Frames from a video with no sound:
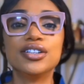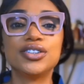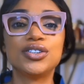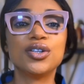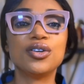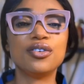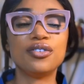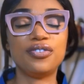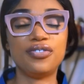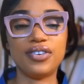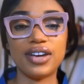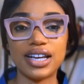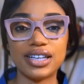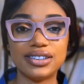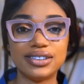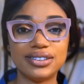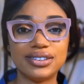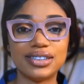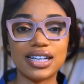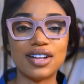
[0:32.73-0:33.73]
So
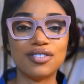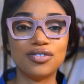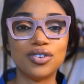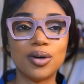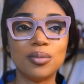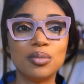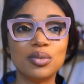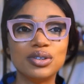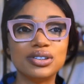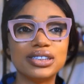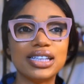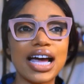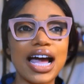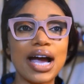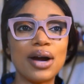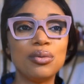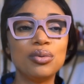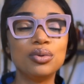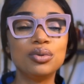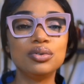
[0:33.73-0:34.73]
first and foremost,
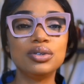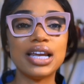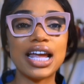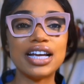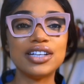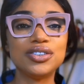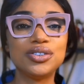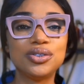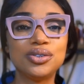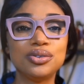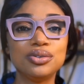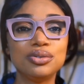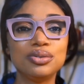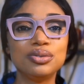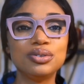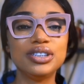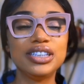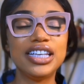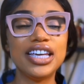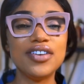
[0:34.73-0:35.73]
I would like
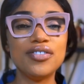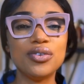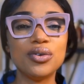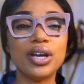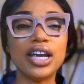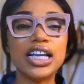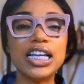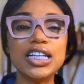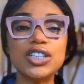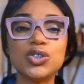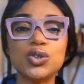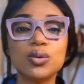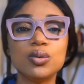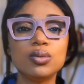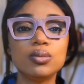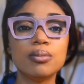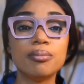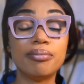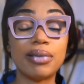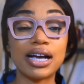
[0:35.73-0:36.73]
to give you a little
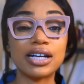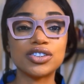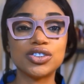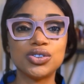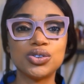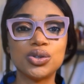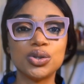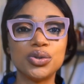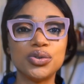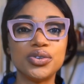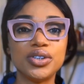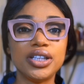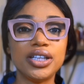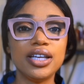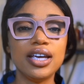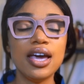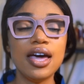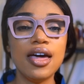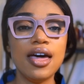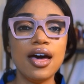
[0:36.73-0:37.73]
backstory
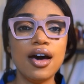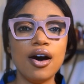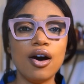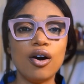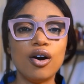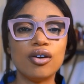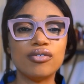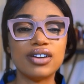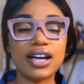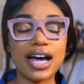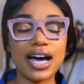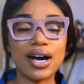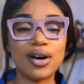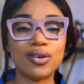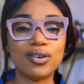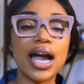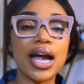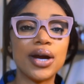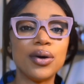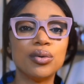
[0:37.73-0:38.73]
of how
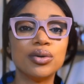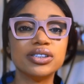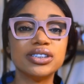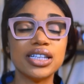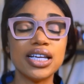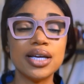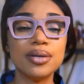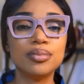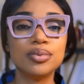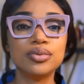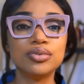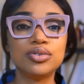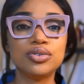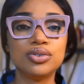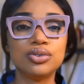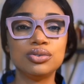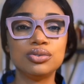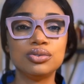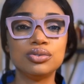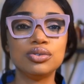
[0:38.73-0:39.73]
I was able
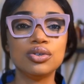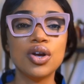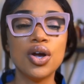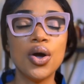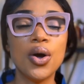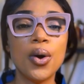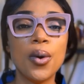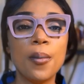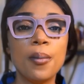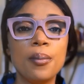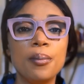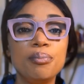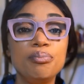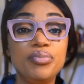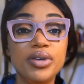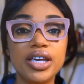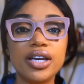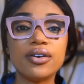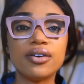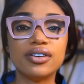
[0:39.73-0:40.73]
to
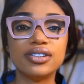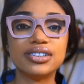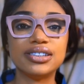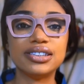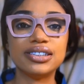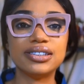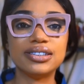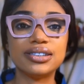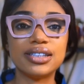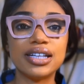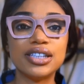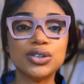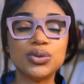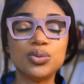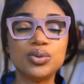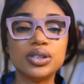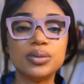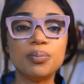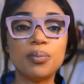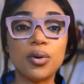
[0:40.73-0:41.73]
be consistent
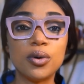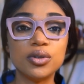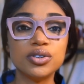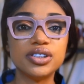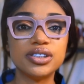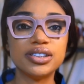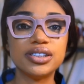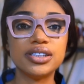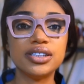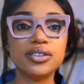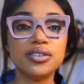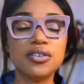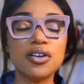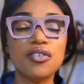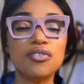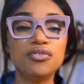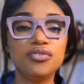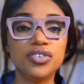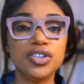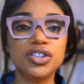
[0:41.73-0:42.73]
with posting
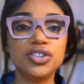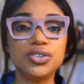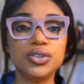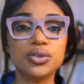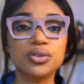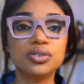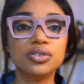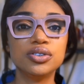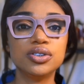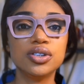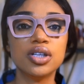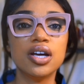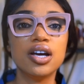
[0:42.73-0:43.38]
videos